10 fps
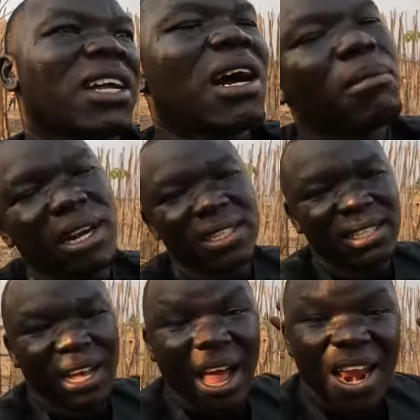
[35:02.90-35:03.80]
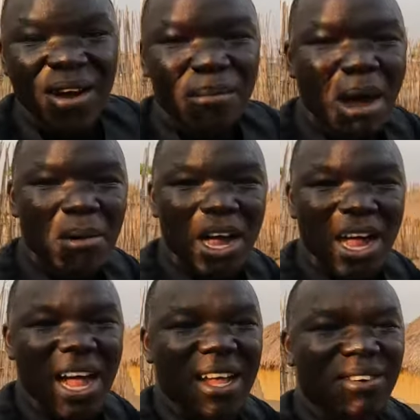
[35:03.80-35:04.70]
on camera and say hello, bye
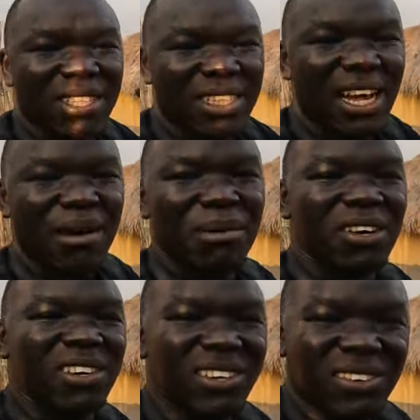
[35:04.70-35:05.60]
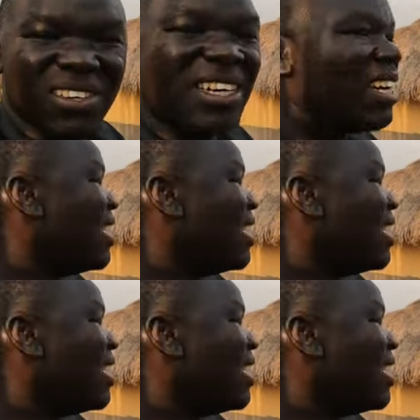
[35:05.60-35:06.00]
bye, what's up, how are you?